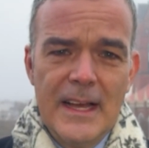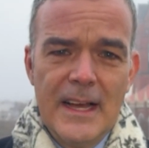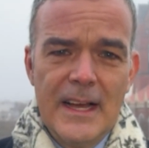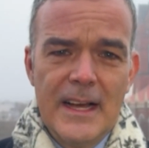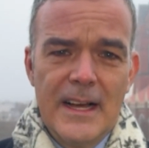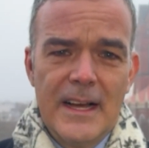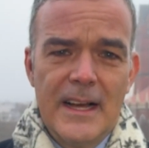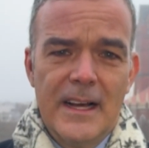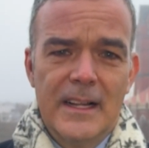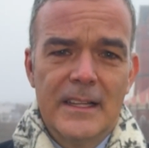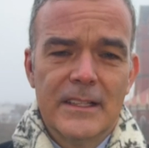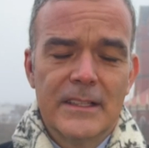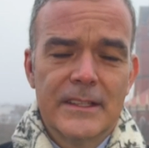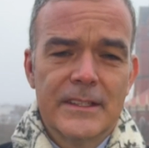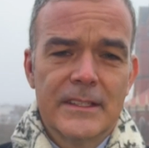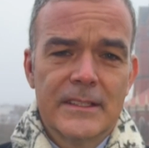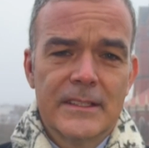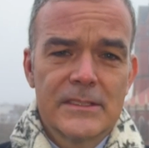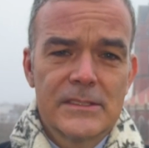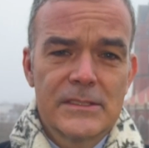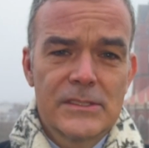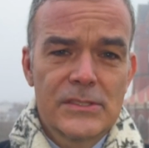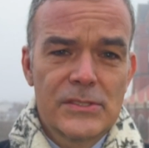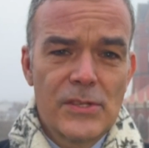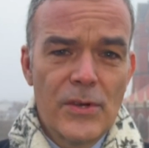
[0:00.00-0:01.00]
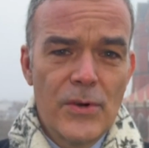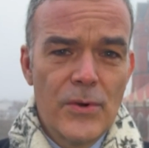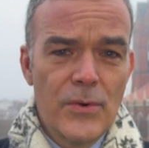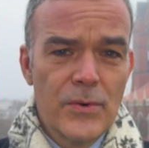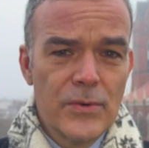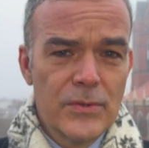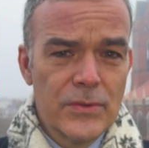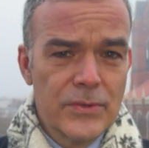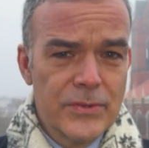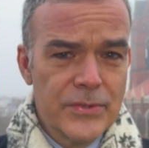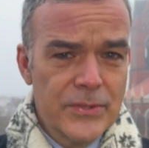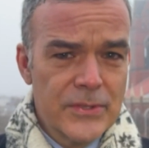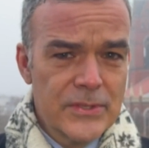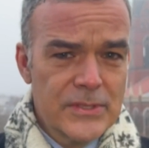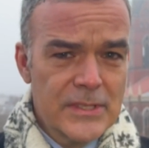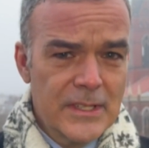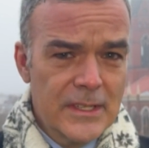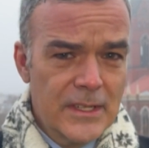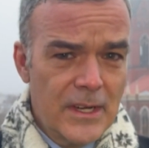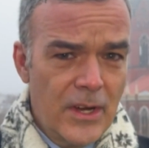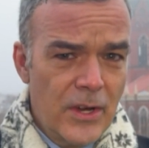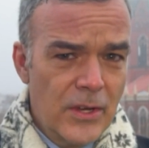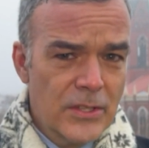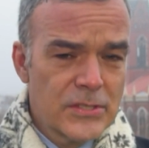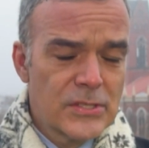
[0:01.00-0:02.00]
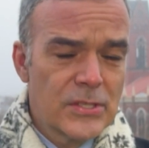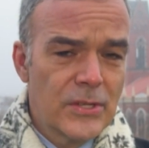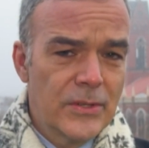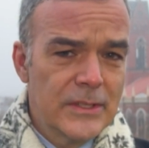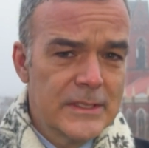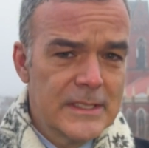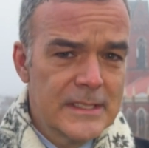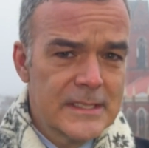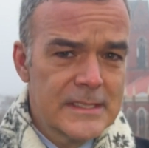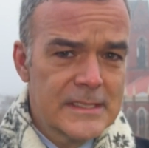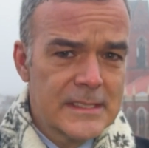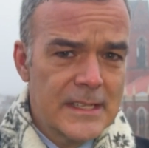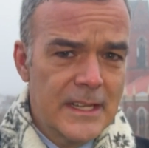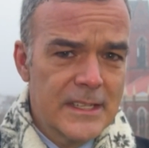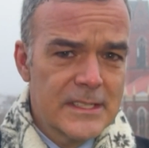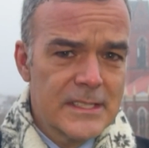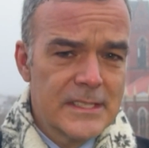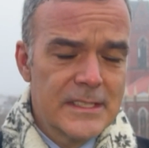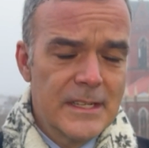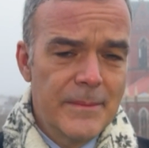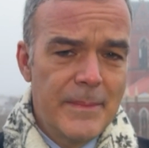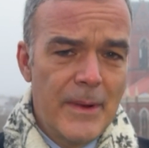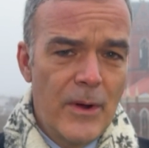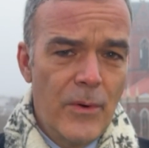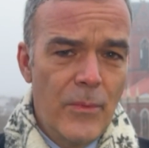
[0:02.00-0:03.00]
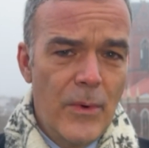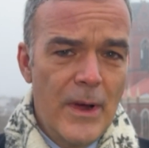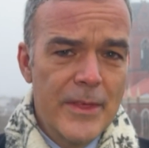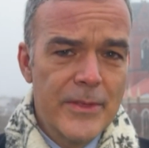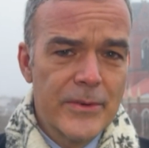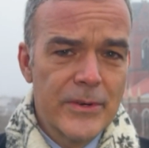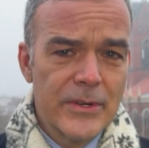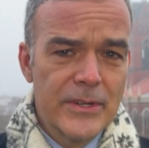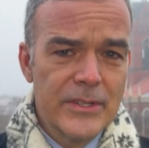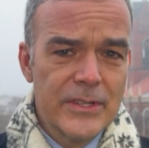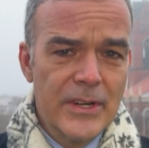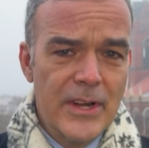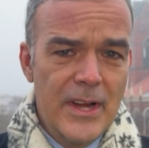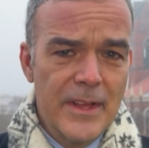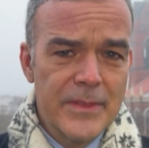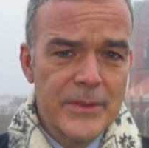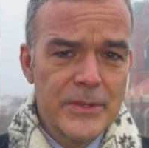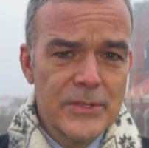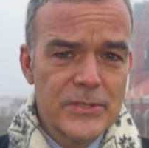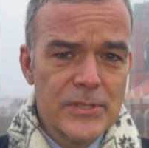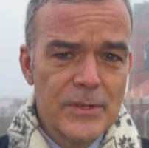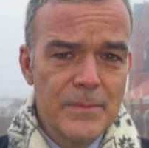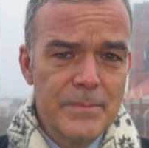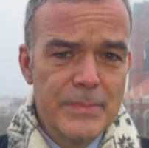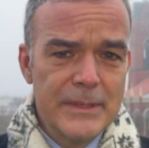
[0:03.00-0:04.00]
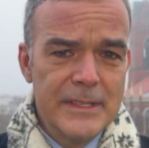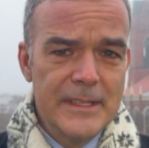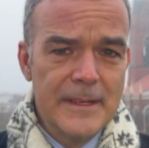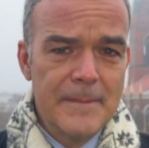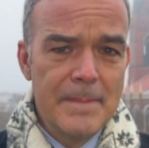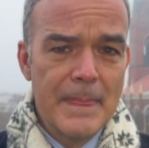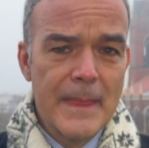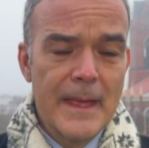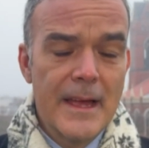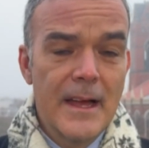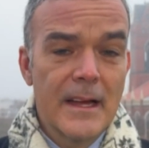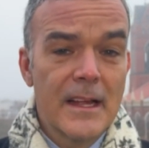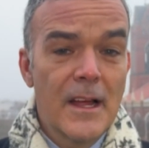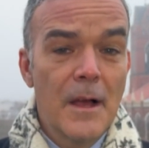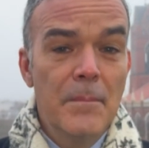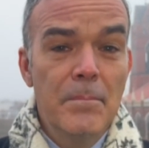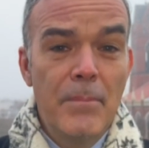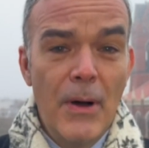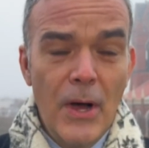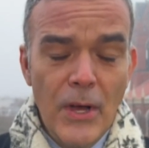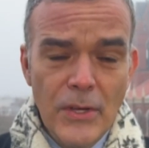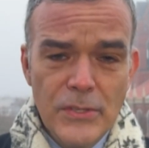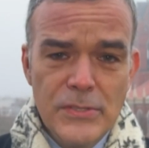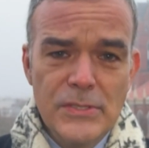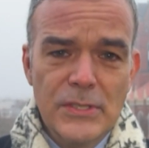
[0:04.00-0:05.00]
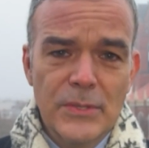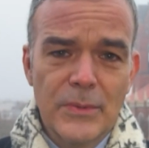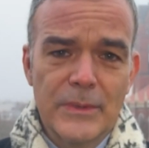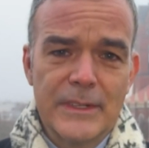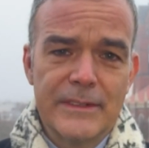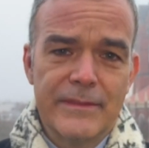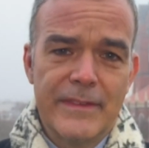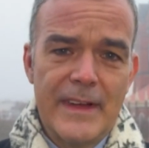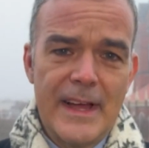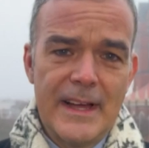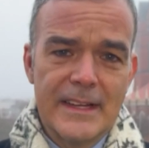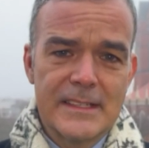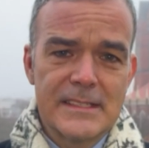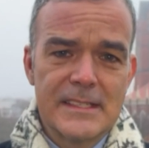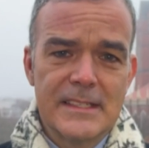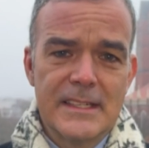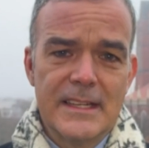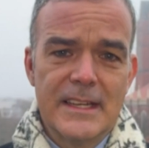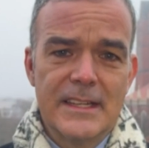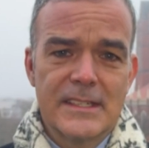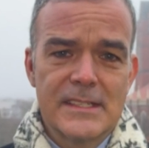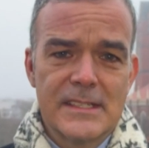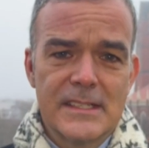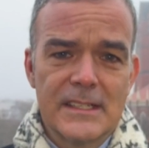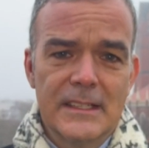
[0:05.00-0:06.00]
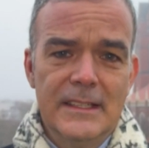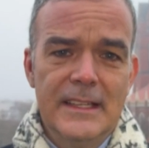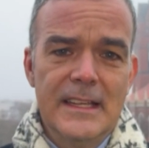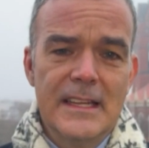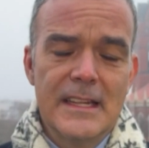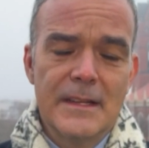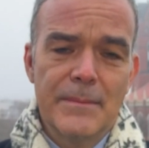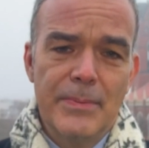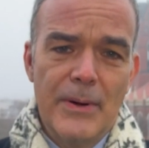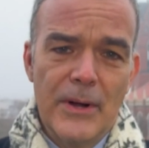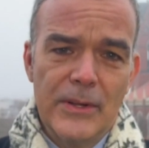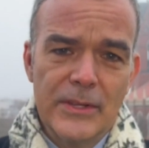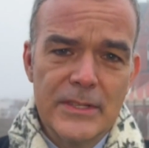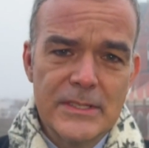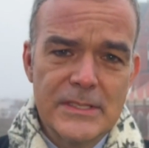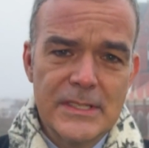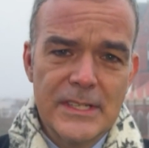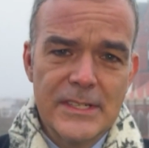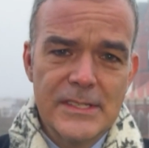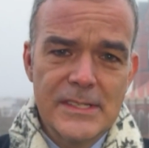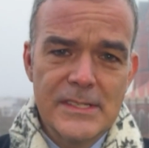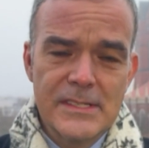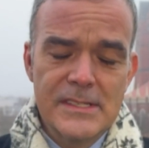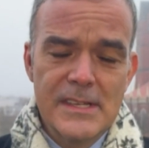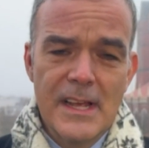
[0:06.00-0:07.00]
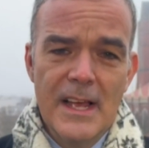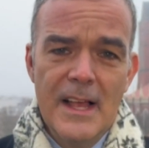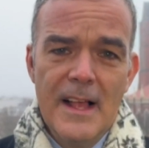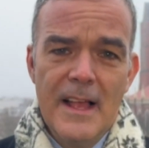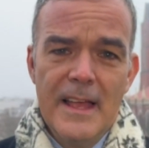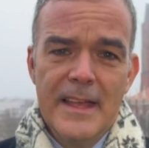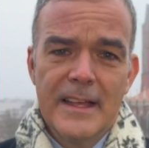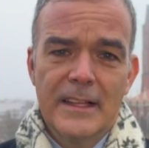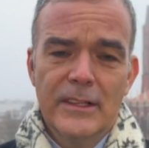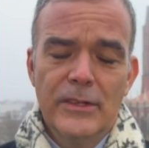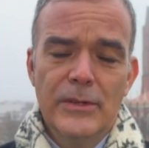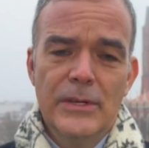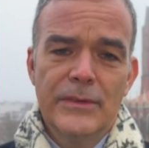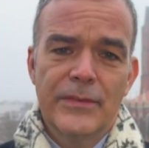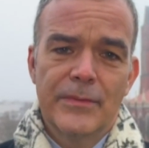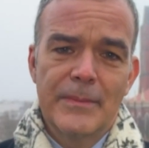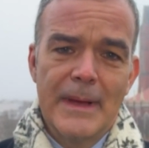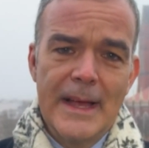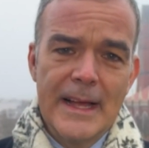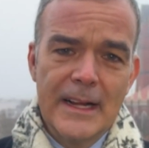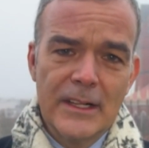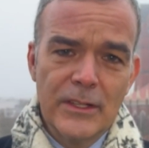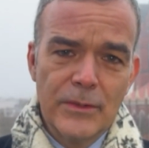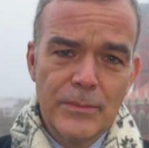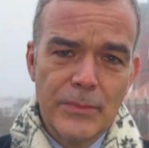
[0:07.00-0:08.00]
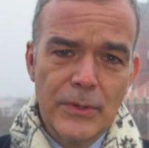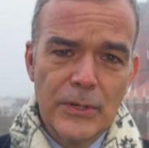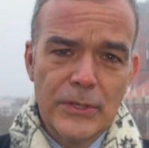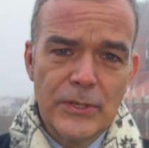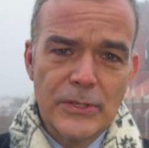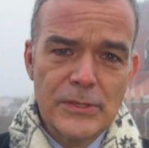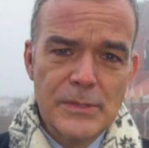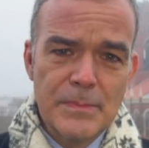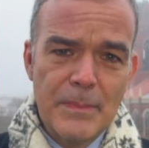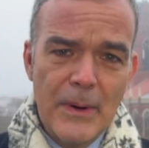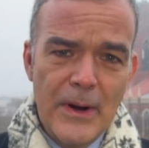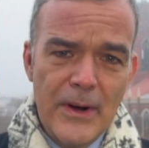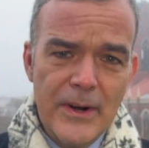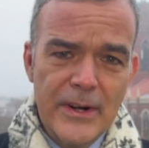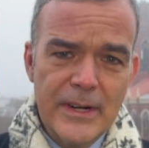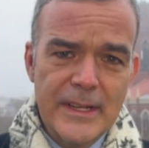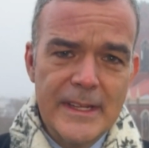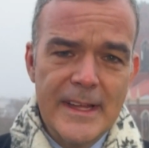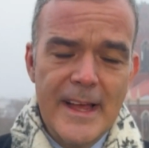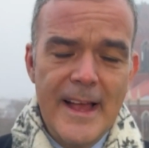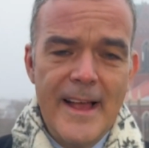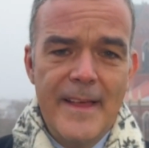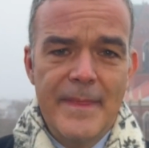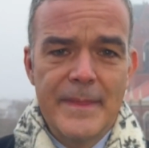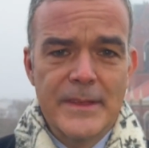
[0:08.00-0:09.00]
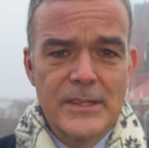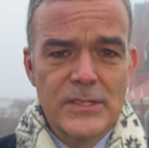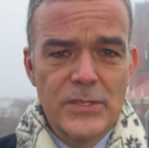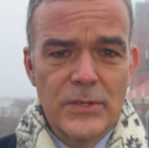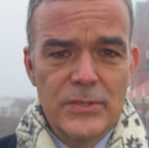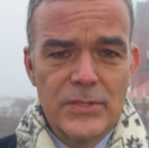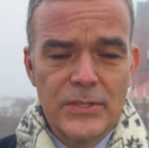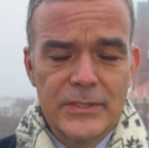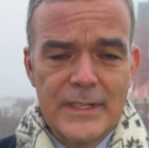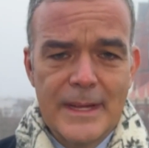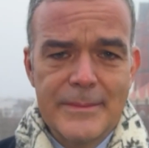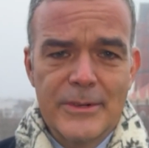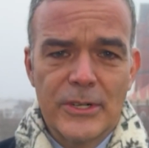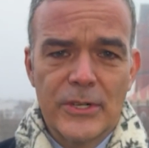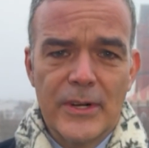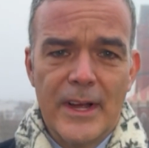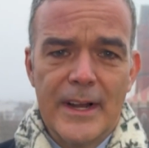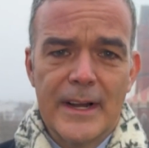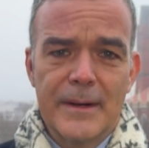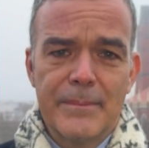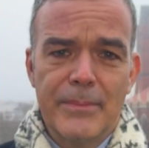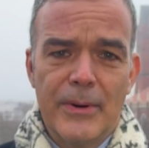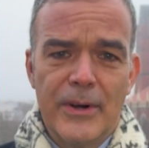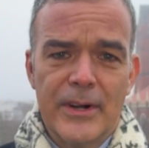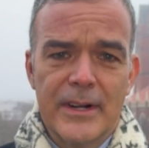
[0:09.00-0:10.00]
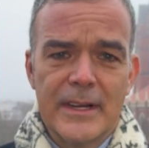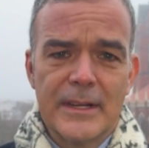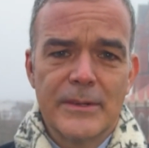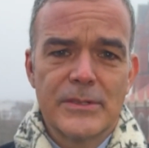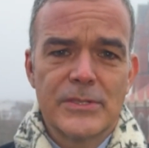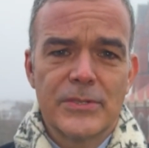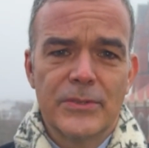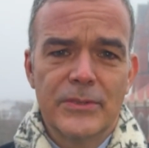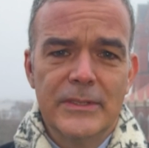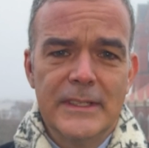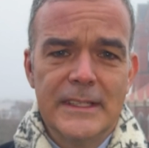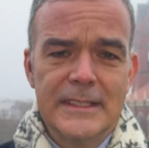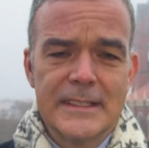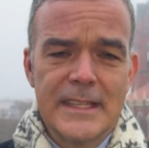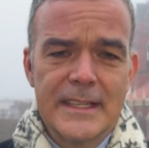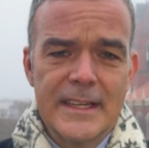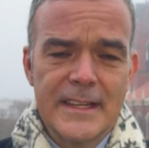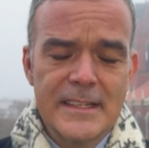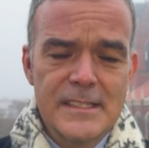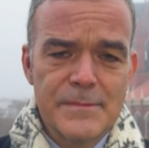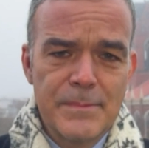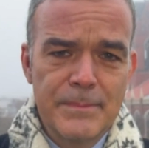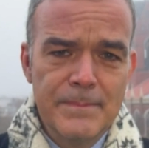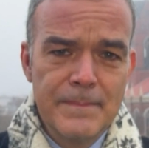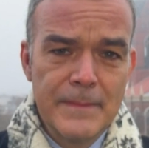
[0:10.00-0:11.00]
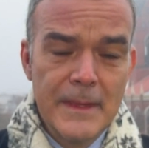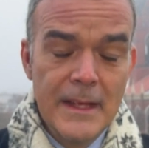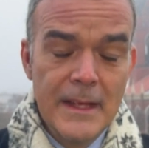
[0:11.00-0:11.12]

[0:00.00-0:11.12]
Uh, so there's a, also a discussion about whether or not there should be a compulsory vaccination. Leading politicians, including from Angela Merkel's party and the Social Democratic Party, which will lead the next